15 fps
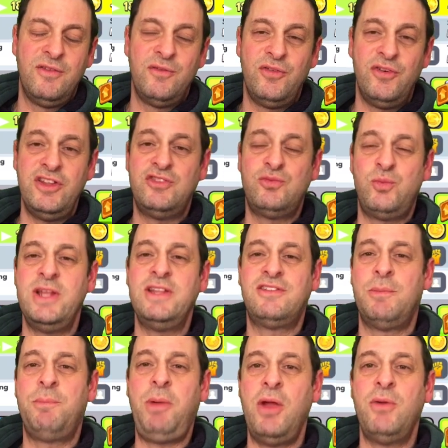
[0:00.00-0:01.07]
for this
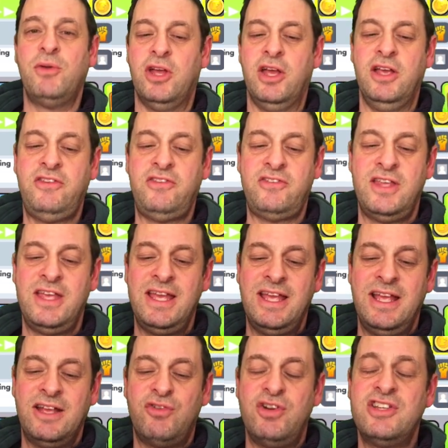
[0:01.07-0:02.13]
winter bonus,
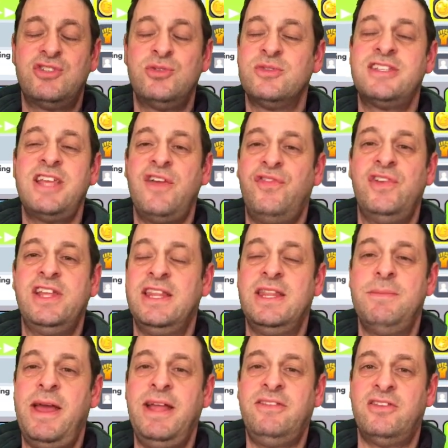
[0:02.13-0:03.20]
Crystal's definitely in
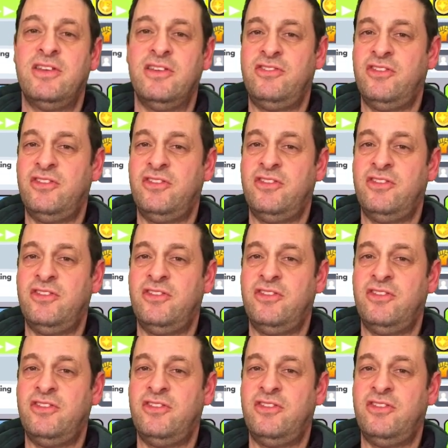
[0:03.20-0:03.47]
the meta.